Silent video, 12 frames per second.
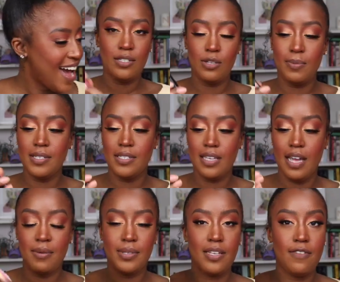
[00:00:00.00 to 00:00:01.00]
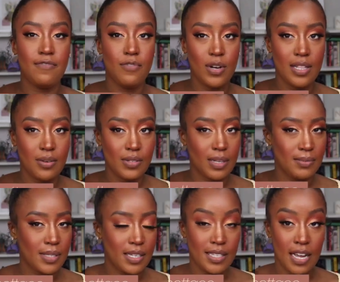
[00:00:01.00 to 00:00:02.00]
So basically I was sent 4 liquid
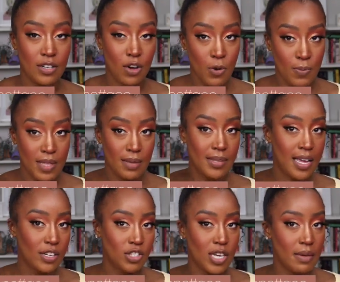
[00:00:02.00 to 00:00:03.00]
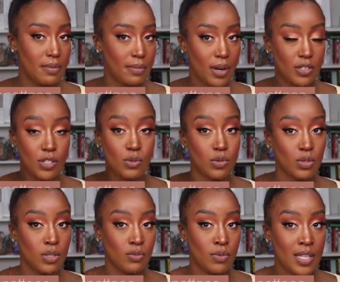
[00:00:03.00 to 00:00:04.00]
lipsticks. I opened them. They actually came in boxes, which
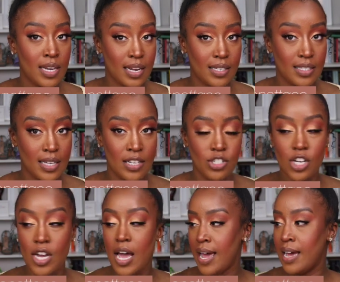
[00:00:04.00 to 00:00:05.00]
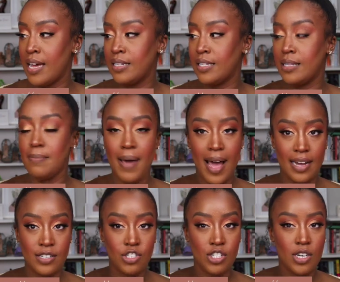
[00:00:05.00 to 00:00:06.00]
was a really nice touch. And the
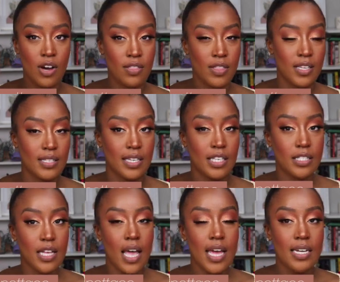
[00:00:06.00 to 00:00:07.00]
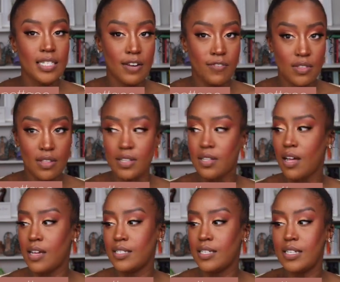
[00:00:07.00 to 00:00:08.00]
packaging on these is different than the
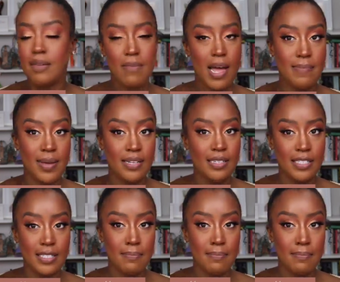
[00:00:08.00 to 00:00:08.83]
glosses. In my opinion, it's